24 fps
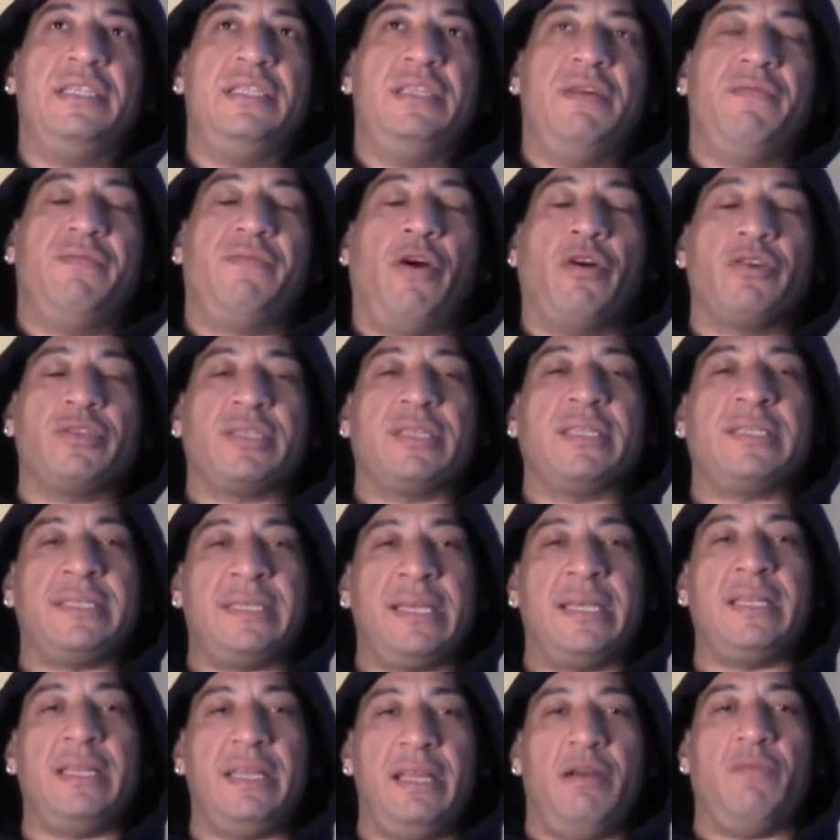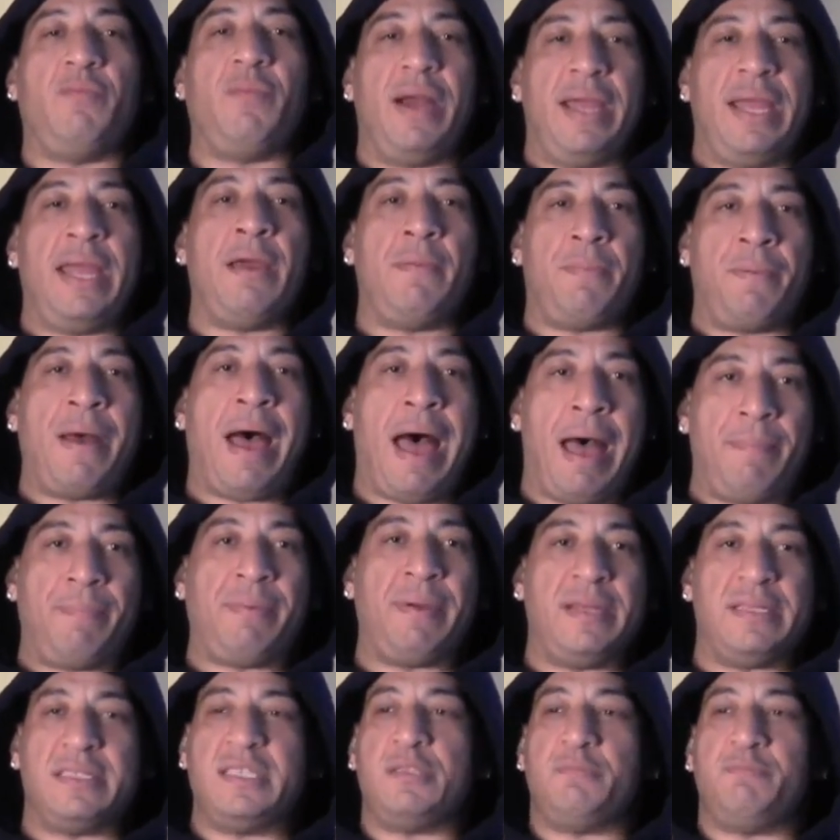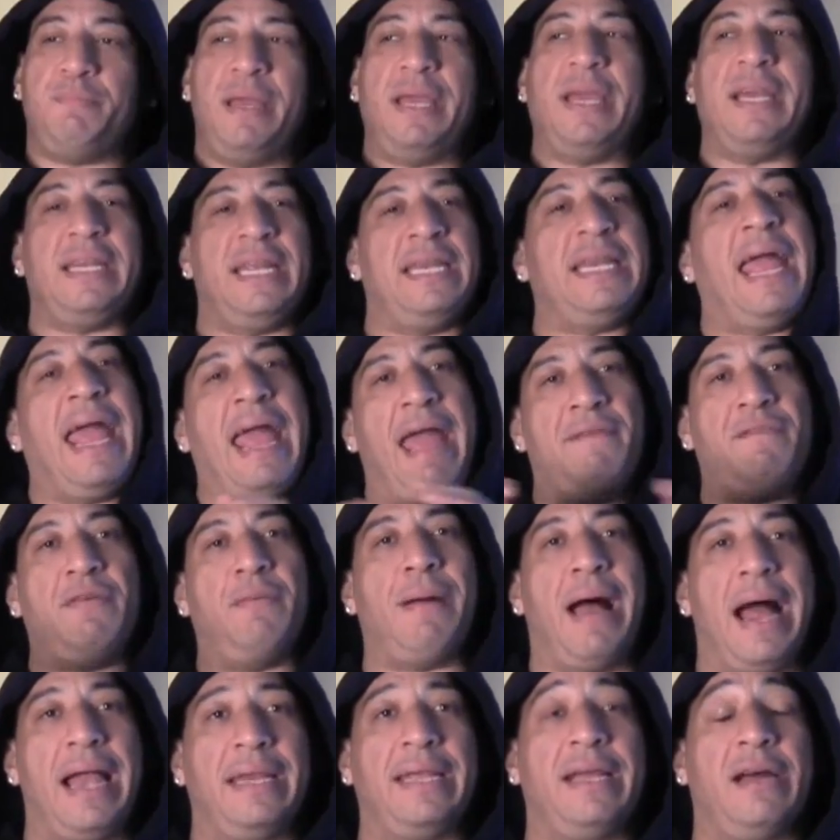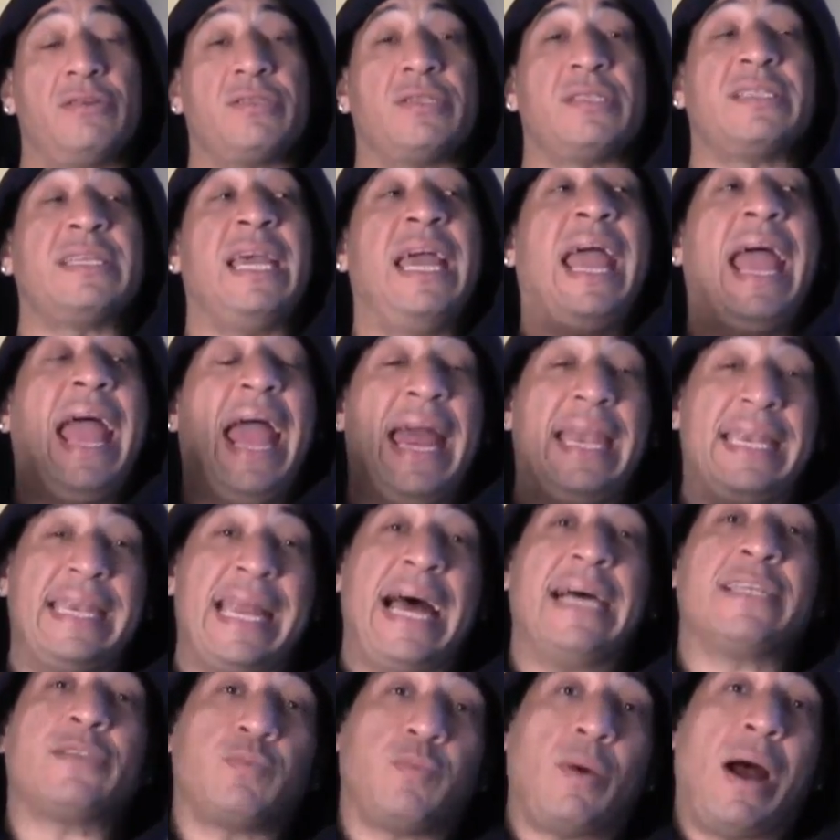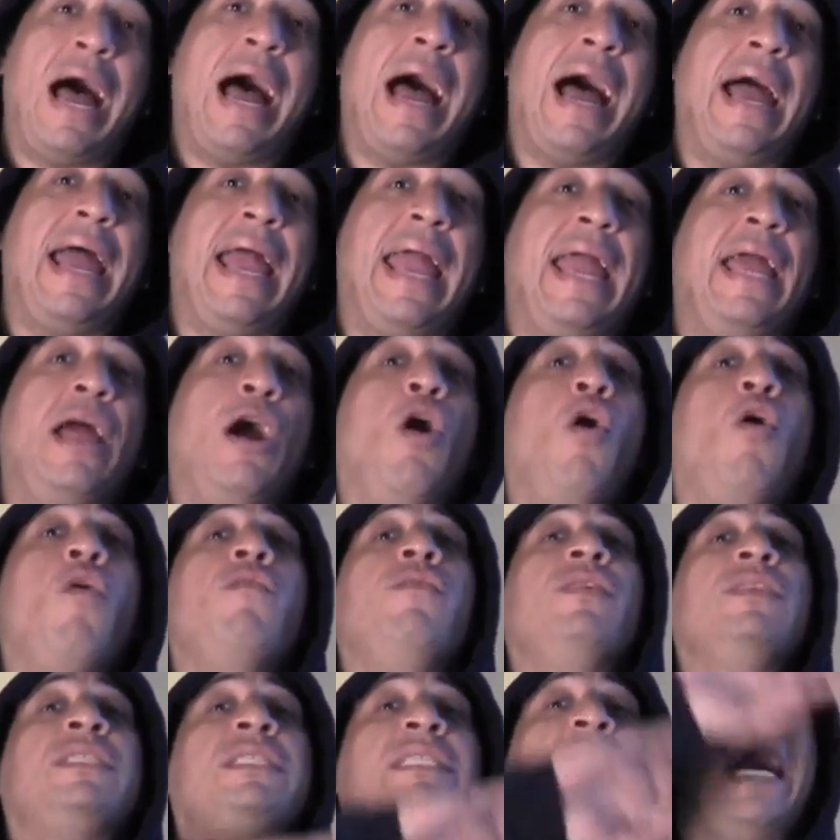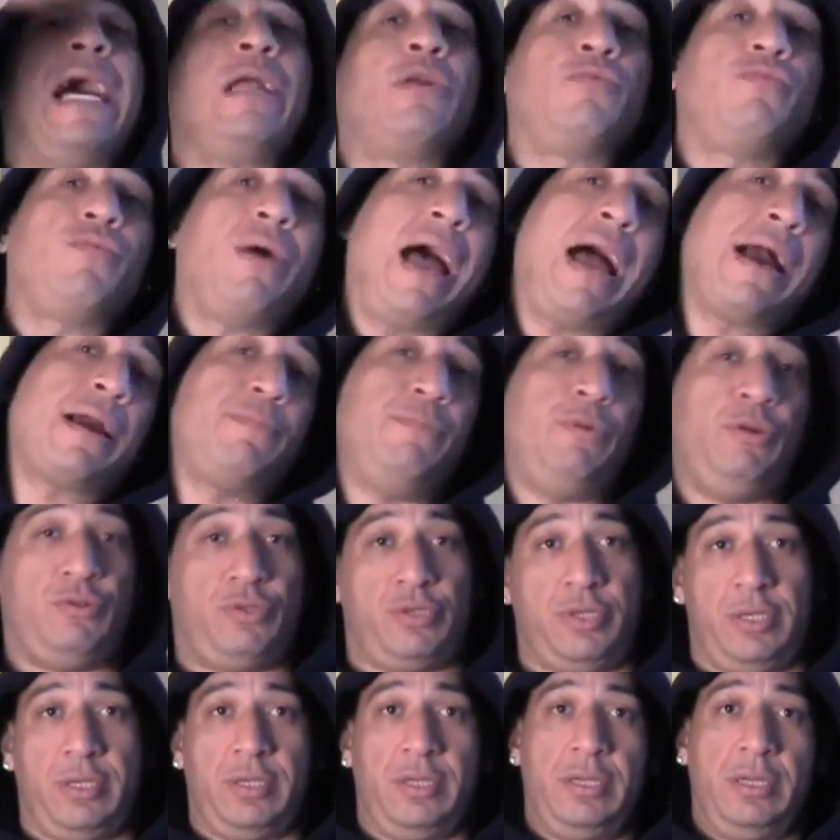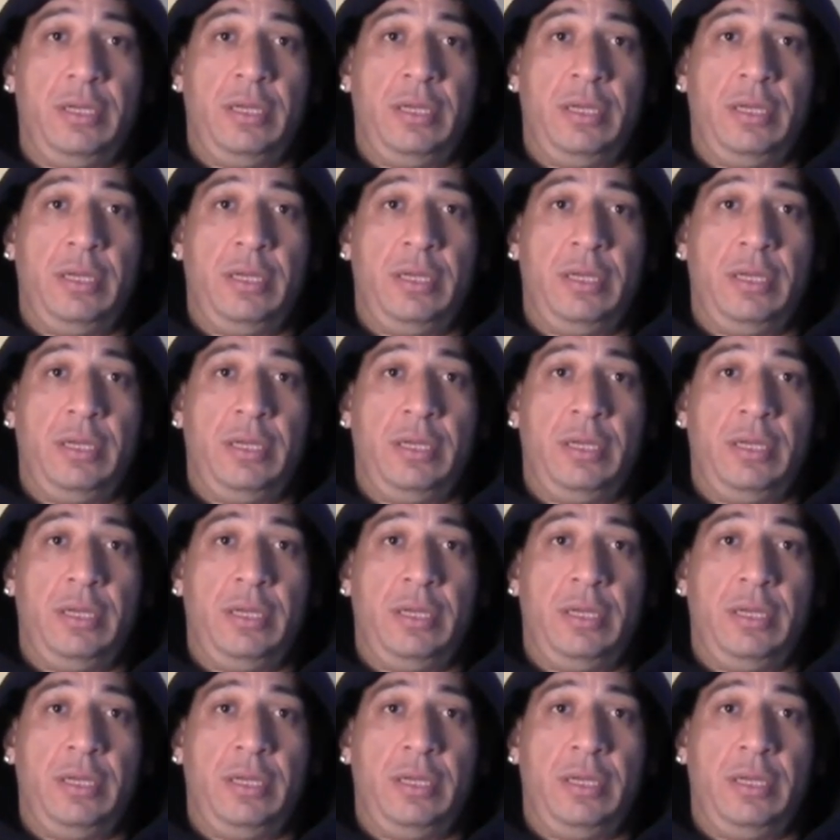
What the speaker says: the versatility of what hip hop is bigger than everybody else's, and that's why it overshadowed rock music.